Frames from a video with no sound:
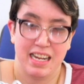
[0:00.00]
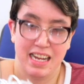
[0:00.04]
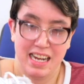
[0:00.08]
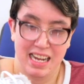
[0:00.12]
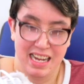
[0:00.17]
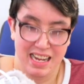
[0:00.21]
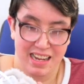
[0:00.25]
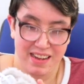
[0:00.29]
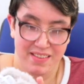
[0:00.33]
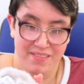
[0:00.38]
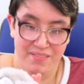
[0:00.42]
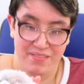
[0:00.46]

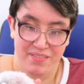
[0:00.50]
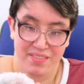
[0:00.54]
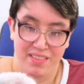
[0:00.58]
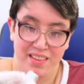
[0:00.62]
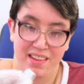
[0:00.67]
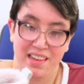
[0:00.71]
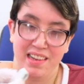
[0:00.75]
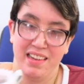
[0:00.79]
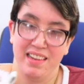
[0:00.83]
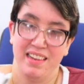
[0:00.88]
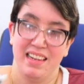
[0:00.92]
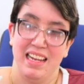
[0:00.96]

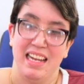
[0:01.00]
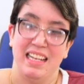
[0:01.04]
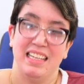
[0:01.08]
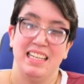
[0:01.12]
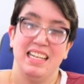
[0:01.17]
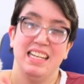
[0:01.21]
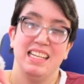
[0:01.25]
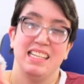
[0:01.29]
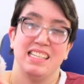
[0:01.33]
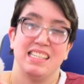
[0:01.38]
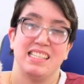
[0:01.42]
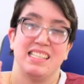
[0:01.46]
Um, and
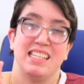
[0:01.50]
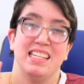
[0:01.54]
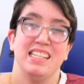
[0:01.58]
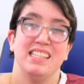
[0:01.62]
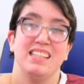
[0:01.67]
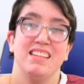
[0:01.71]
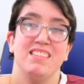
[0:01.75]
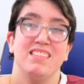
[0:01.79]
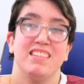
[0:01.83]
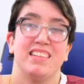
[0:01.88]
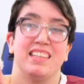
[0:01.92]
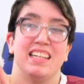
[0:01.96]
these, these
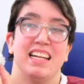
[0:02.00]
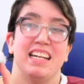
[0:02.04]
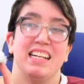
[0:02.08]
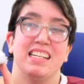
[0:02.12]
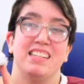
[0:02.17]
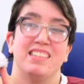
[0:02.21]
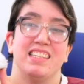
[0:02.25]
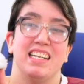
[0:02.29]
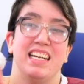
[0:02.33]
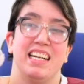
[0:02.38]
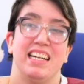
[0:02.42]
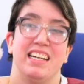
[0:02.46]
little
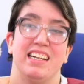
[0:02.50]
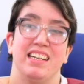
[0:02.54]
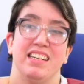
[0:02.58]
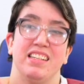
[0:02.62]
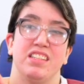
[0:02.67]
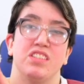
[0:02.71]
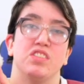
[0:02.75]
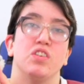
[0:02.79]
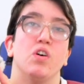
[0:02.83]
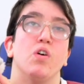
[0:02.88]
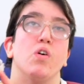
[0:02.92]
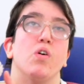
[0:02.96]
things right
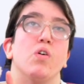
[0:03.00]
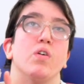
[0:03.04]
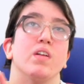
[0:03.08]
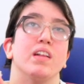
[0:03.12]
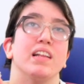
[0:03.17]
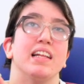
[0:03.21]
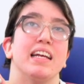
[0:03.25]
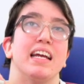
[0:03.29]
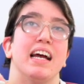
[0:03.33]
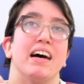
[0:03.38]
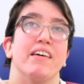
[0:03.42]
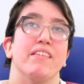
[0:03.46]
here,
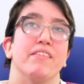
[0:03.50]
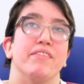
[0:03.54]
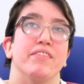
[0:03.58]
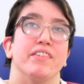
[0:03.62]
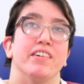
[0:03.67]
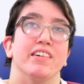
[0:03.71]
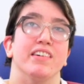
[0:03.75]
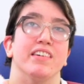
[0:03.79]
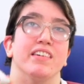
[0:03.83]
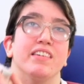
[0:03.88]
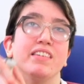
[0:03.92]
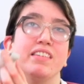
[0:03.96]
totally
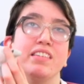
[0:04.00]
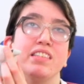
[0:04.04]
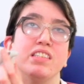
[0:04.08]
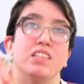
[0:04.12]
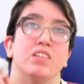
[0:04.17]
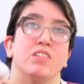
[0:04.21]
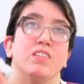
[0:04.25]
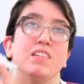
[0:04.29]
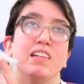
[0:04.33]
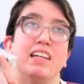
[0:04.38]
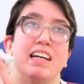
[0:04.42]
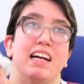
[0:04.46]
helpful,
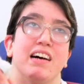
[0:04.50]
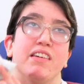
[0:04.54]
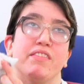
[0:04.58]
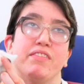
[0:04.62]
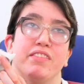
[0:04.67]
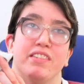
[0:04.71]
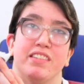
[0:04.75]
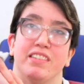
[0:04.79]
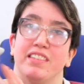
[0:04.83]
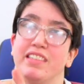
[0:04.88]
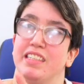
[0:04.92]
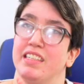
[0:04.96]
totally
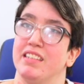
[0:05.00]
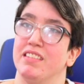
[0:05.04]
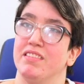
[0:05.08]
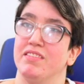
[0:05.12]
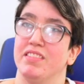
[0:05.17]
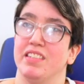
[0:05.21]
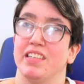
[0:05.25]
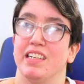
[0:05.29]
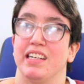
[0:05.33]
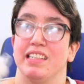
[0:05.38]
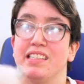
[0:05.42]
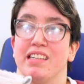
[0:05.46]
helpful. You don't
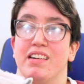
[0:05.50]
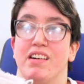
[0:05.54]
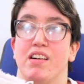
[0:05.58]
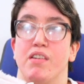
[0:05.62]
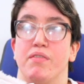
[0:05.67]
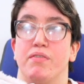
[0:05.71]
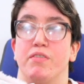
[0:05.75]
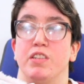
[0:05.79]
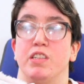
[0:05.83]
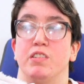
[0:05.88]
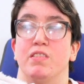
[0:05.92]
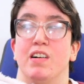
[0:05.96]
realize how
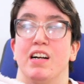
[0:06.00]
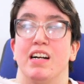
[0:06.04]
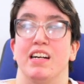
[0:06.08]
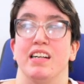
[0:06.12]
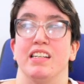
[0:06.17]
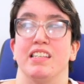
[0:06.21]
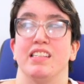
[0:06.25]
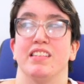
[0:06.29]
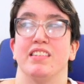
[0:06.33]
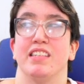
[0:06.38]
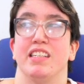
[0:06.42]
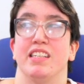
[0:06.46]
helpful you are
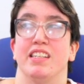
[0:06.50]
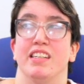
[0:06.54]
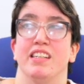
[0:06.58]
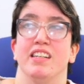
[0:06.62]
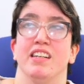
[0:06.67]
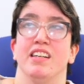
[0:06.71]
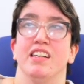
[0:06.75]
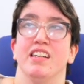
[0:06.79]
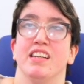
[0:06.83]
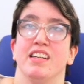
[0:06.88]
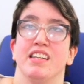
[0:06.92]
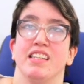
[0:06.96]
until
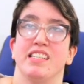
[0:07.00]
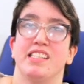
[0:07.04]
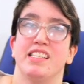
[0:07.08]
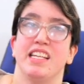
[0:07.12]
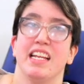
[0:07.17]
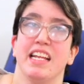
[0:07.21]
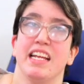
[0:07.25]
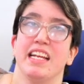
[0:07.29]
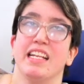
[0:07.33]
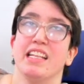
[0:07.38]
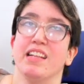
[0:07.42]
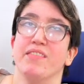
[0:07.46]
you're
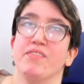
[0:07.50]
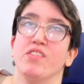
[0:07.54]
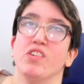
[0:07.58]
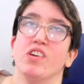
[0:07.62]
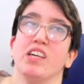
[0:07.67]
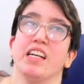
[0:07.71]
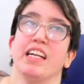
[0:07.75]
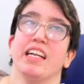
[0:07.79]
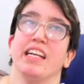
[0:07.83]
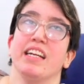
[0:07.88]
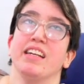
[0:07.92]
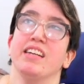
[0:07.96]
sitting in the
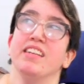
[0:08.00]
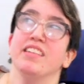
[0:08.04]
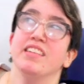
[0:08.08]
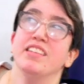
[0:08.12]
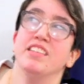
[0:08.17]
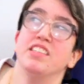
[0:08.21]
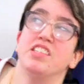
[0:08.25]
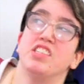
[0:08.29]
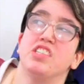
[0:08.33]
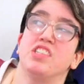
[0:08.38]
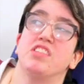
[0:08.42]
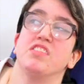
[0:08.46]
morning,
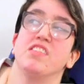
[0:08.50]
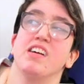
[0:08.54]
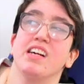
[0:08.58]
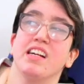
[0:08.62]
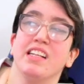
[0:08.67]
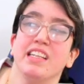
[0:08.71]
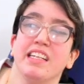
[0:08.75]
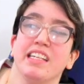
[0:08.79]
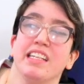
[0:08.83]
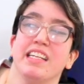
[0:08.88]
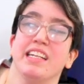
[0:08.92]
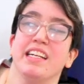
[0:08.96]

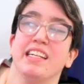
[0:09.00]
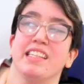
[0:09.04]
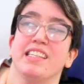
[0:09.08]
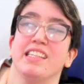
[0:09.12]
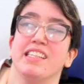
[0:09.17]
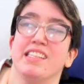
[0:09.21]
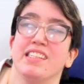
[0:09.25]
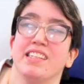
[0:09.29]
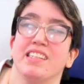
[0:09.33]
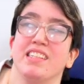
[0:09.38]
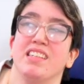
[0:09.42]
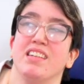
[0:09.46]
struggling to get
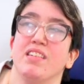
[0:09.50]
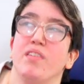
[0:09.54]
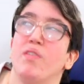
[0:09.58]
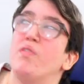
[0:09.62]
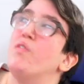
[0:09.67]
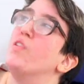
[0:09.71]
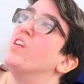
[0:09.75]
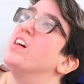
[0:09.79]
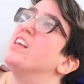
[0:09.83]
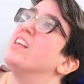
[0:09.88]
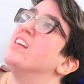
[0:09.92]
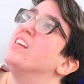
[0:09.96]
this on your
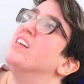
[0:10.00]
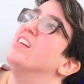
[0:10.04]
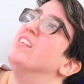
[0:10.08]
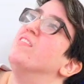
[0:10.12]
foot,